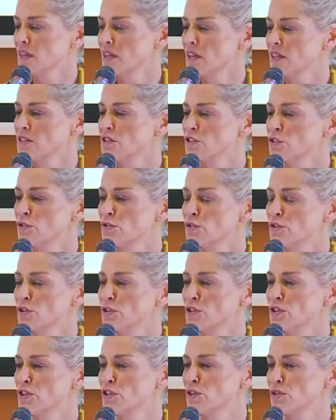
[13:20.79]
into
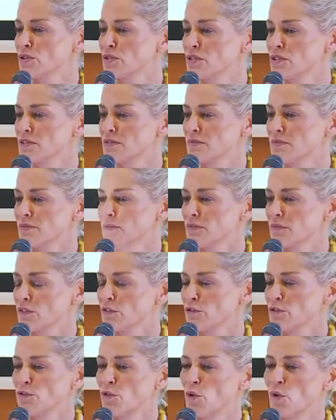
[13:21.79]
good use
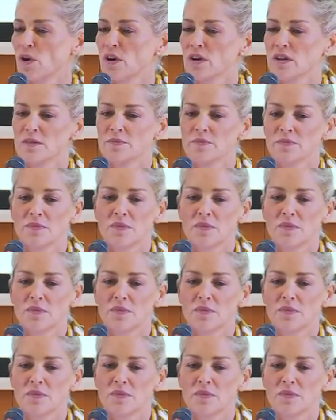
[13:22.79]
for